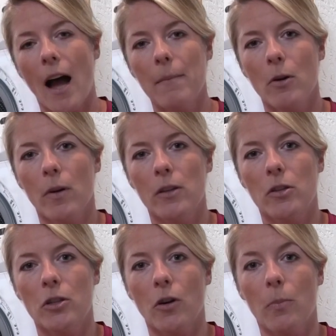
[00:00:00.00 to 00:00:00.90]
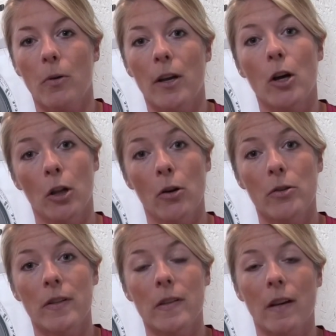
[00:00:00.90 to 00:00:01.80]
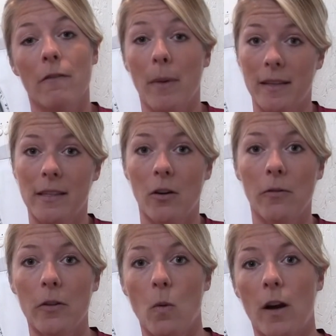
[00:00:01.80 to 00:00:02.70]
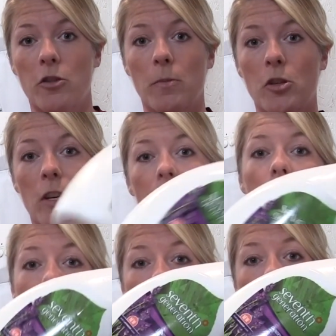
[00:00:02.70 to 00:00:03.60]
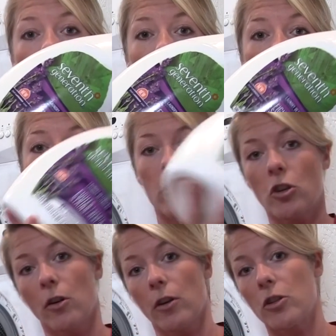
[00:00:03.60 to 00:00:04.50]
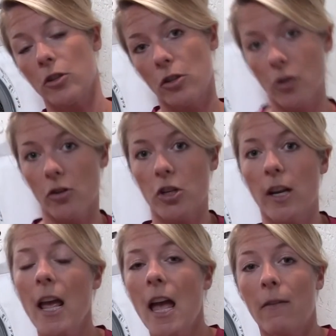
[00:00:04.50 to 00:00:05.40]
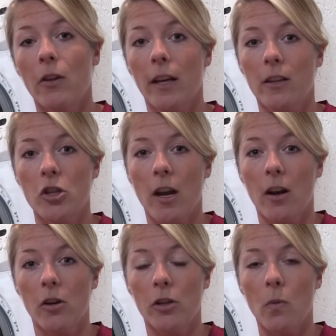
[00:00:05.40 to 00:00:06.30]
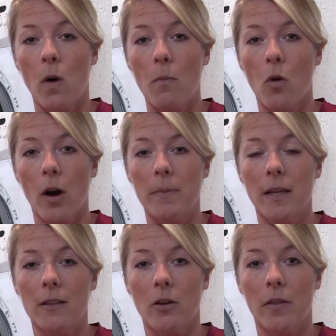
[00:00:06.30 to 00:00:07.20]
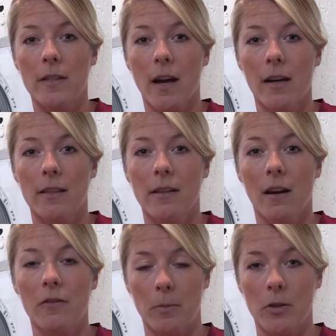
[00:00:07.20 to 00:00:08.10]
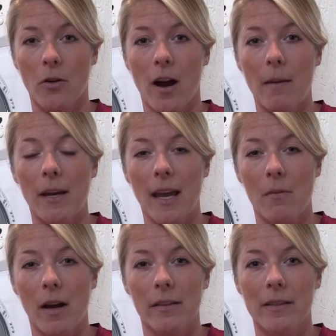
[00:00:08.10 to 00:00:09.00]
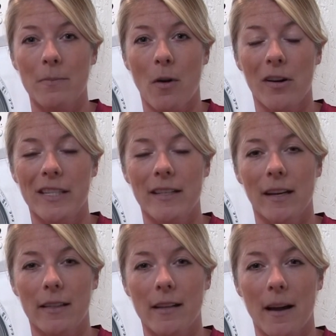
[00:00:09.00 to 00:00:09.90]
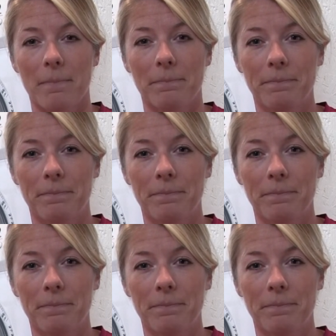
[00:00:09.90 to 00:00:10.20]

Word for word: I am going to start putting clothes instead of myself in the washing machine, use my seventh generation detergent. If you like the channel, channel and you want more updates on this kind of stuff, subscribe. Again, I'm Alison Morrow. See you next time.